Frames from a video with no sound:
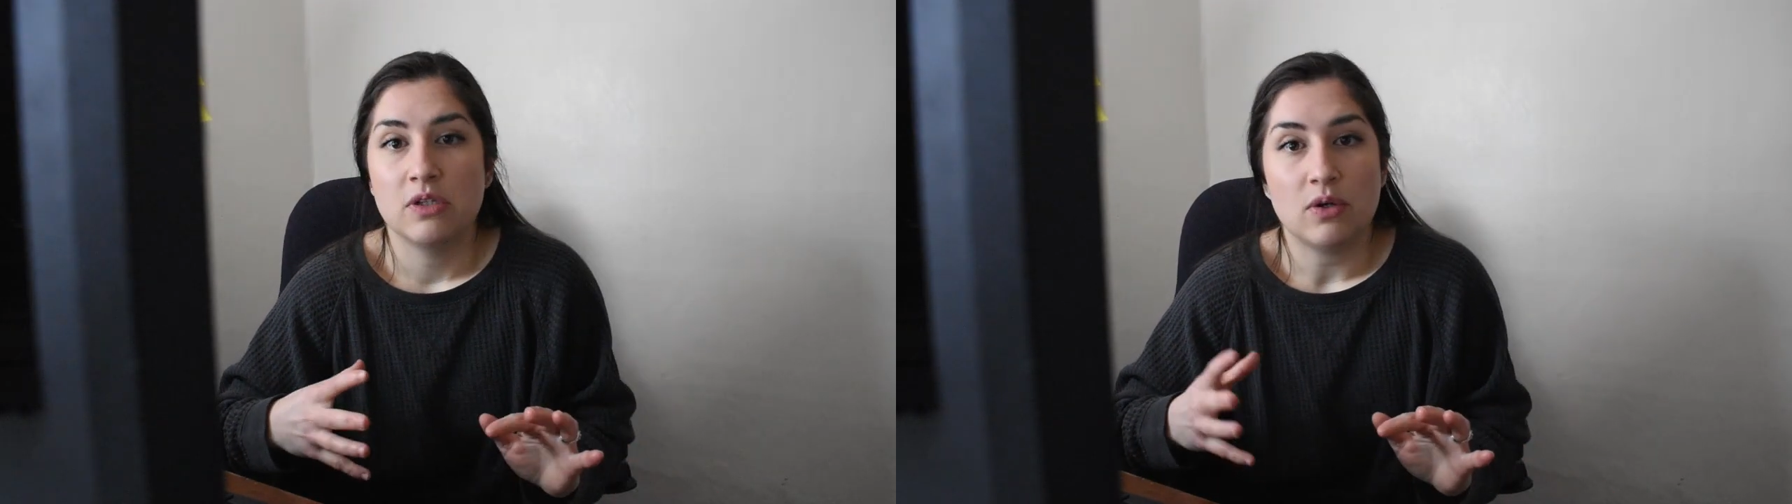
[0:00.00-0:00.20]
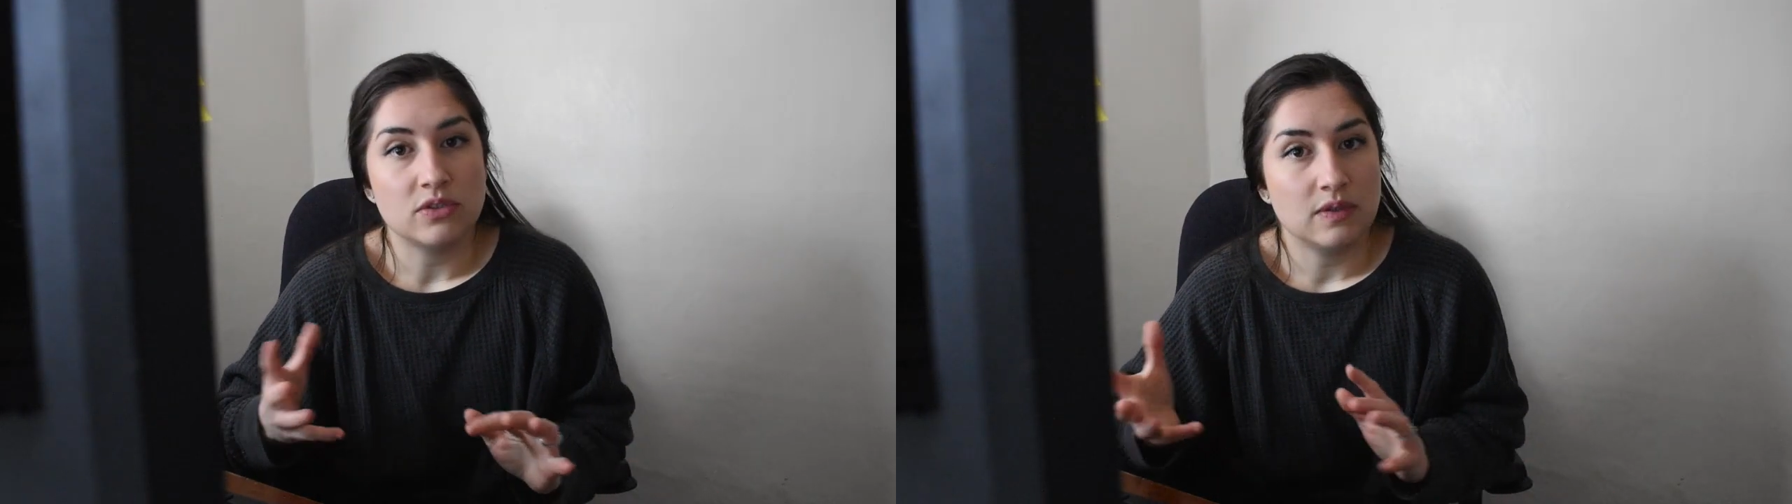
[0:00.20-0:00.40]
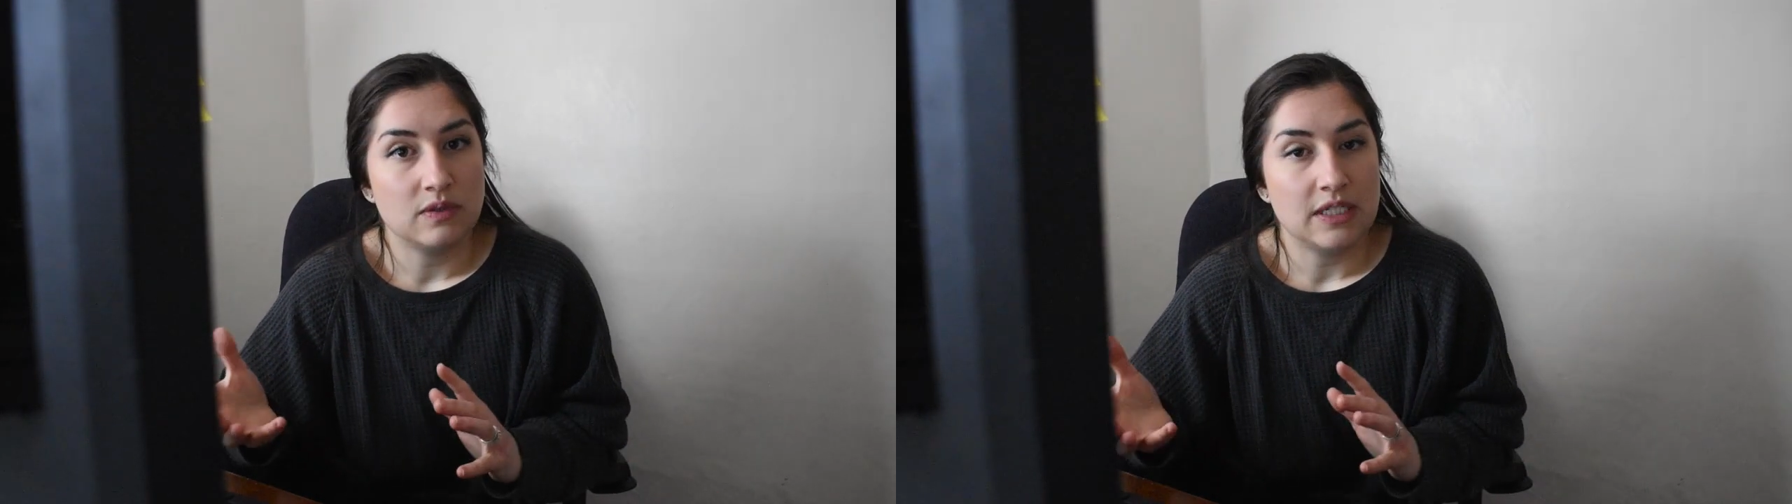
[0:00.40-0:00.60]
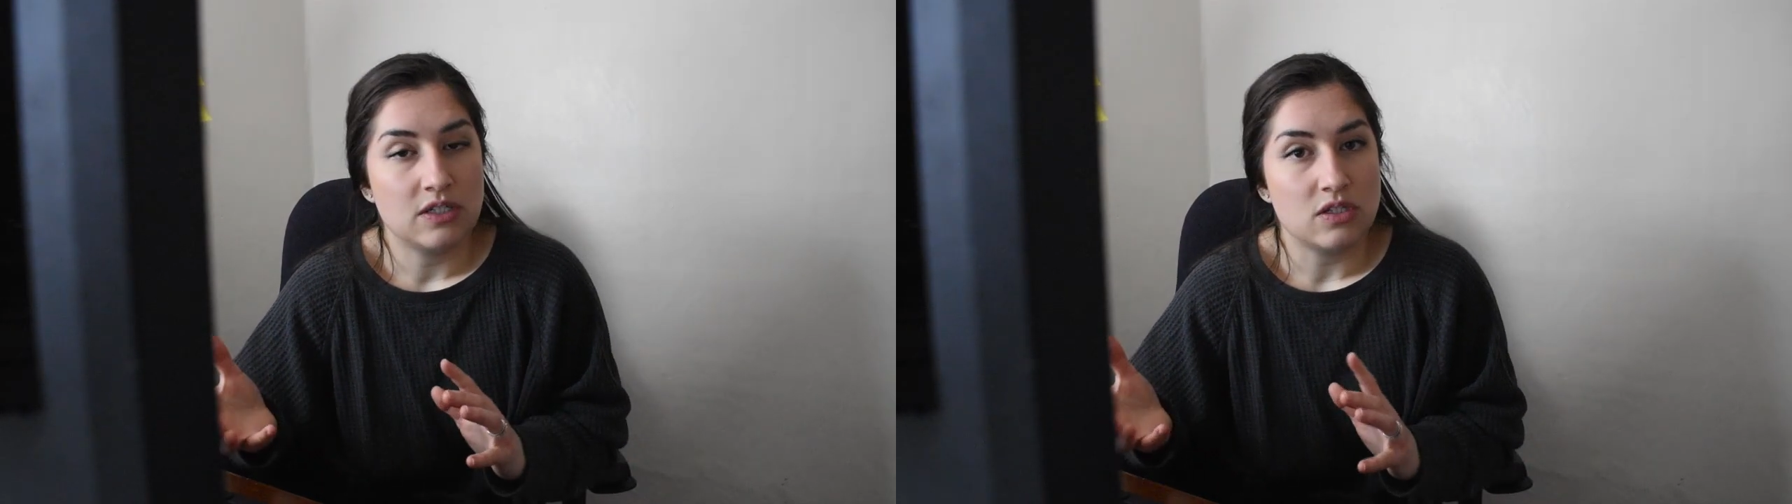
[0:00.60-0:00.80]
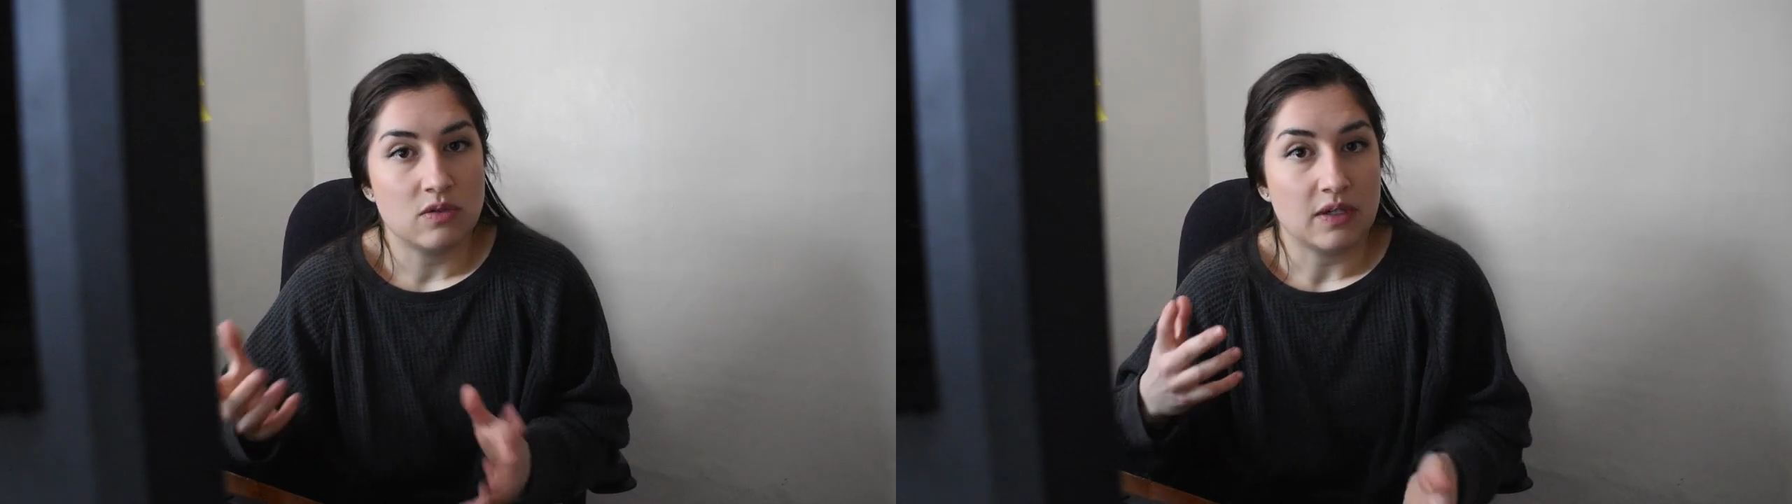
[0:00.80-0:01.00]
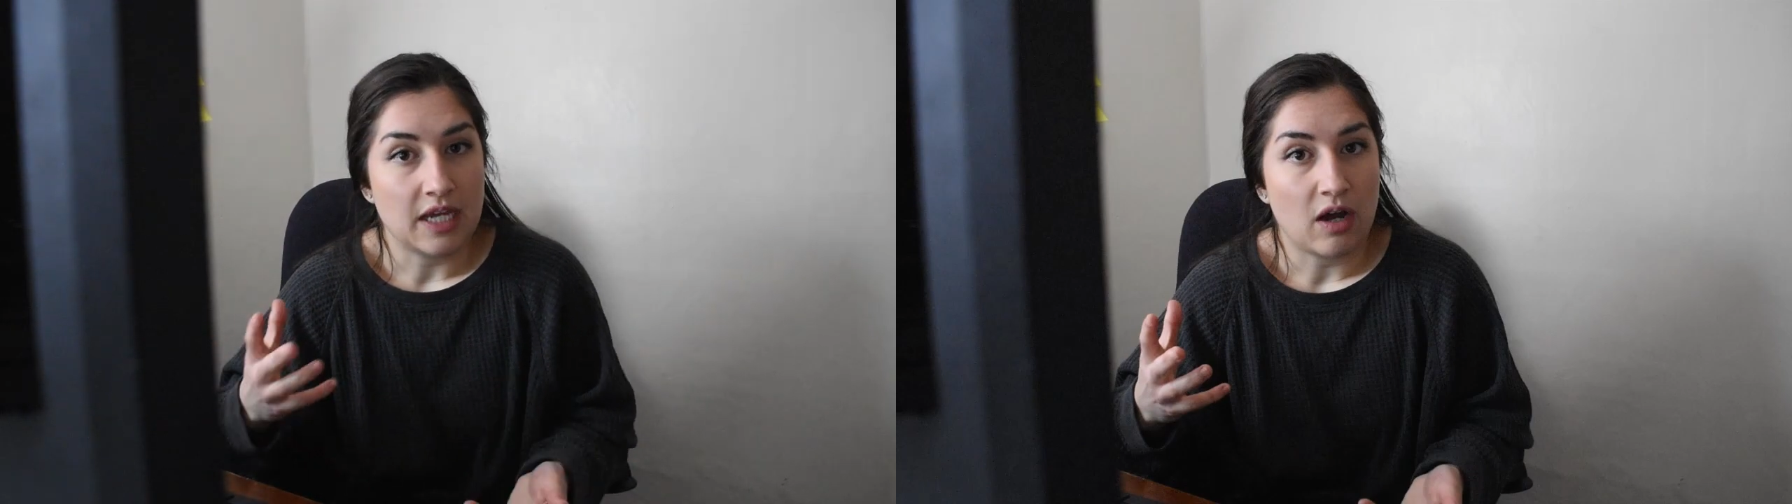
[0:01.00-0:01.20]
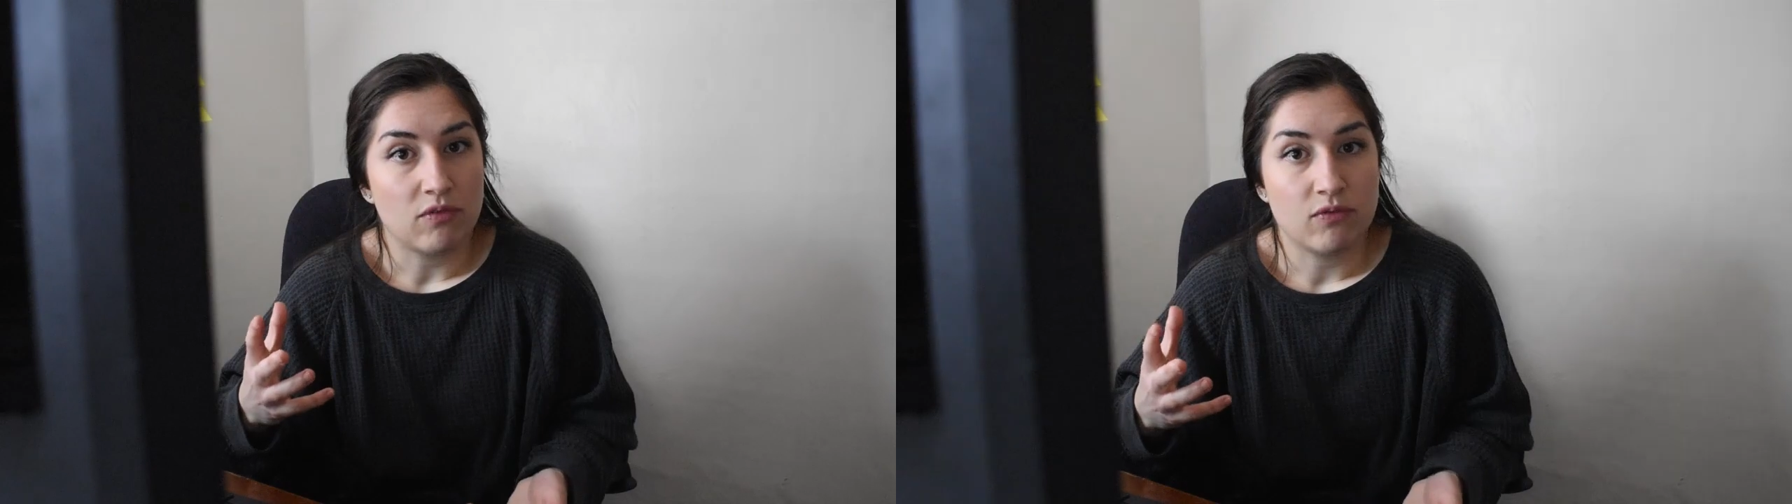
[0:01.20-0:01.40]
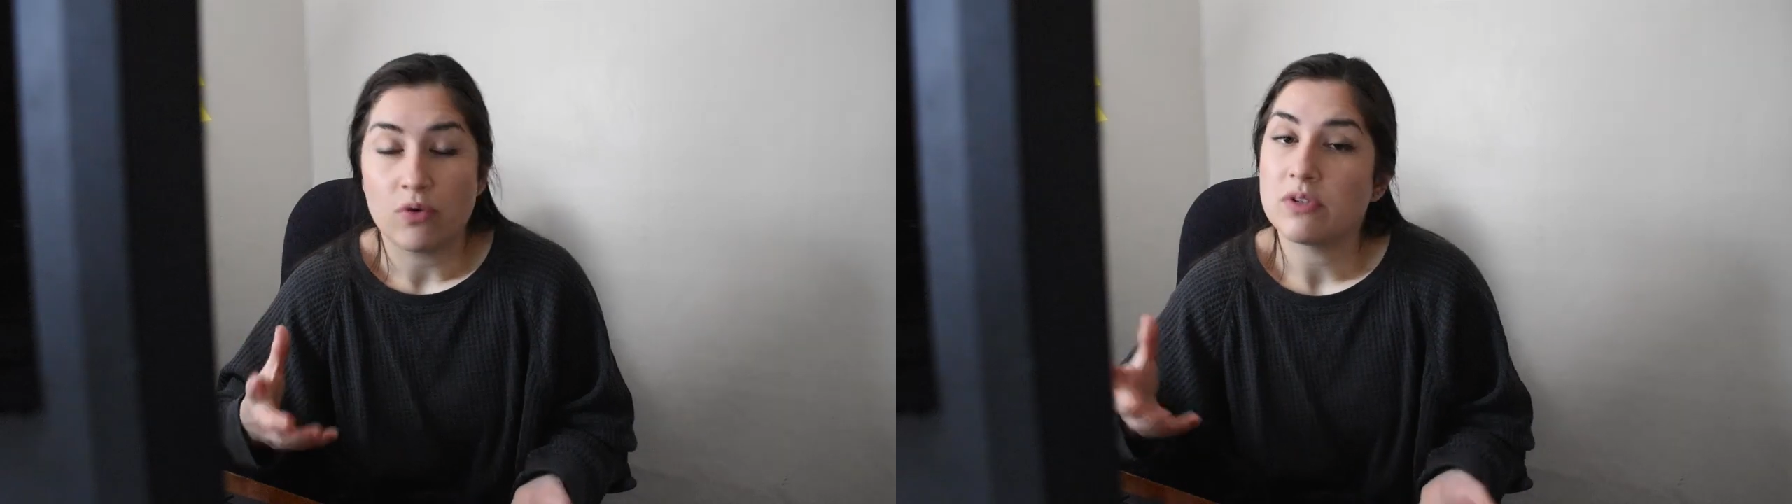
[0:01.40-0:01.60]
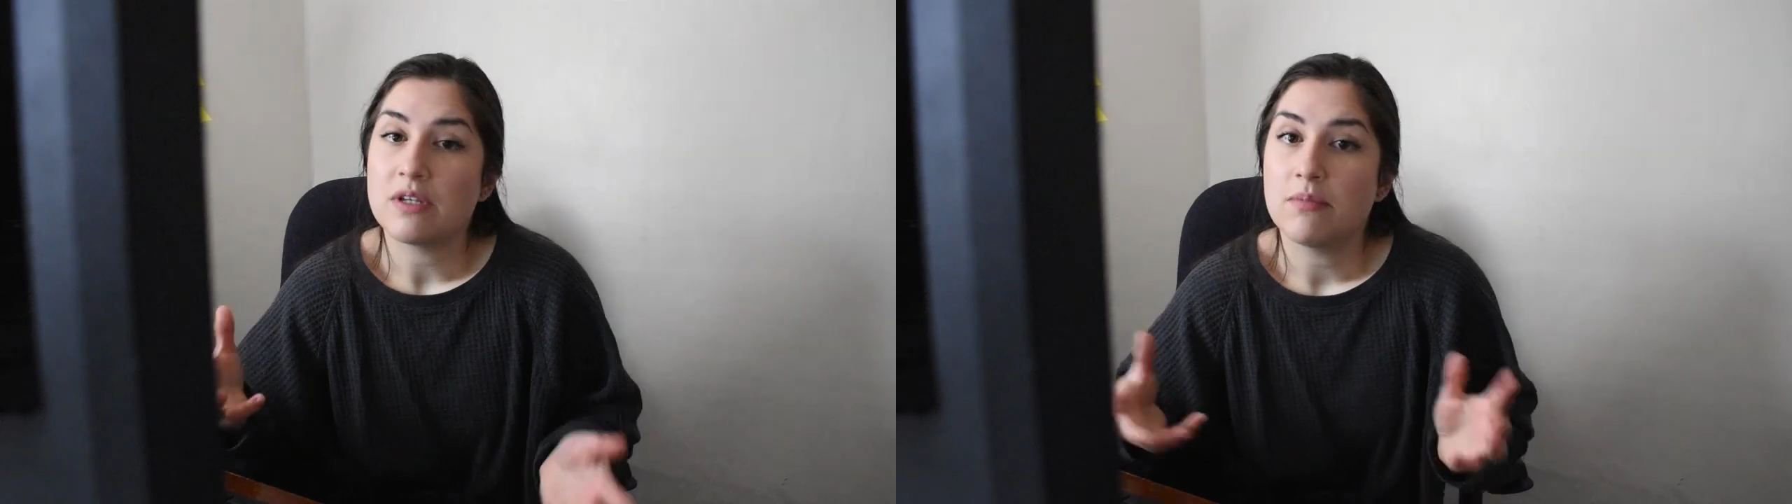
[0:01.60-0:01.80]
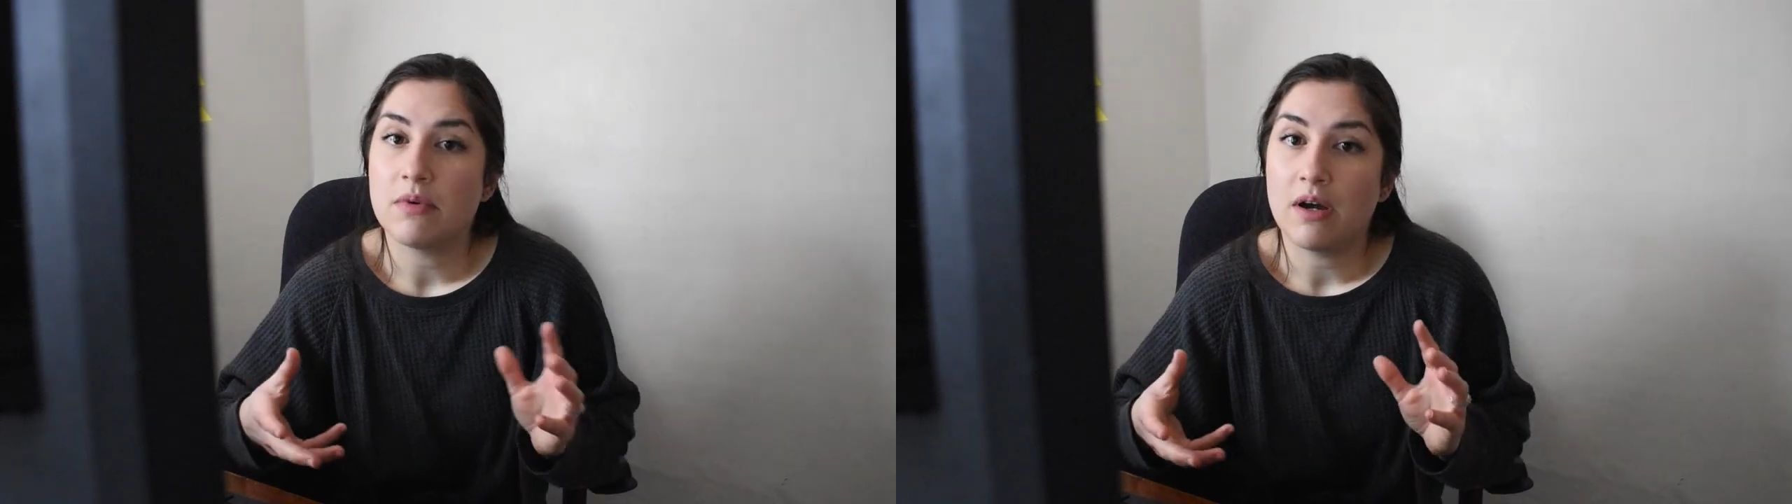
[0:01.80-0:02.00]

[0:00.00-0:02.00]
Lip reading: You also need to account for some